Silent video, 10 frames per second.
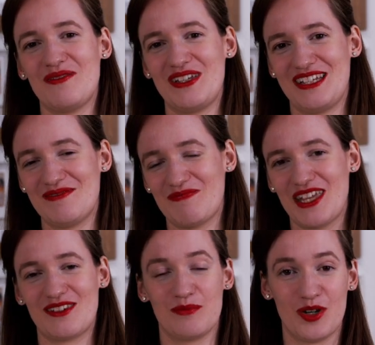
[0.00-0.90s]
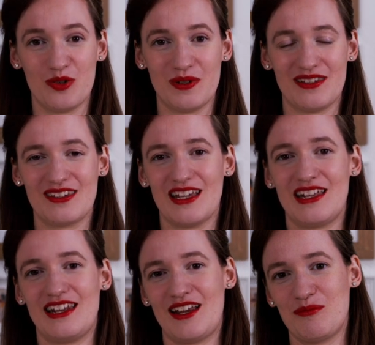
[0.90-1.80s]
I mean, at the moment
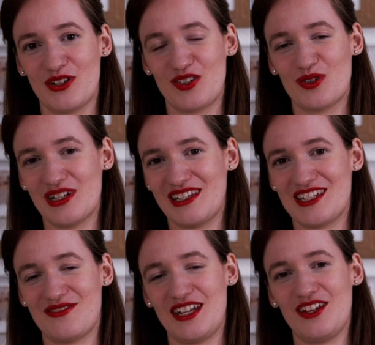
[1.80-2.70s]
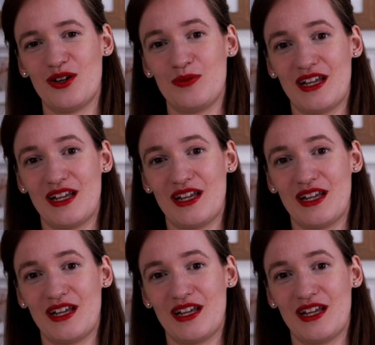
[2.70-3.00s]
that I'm recording this video,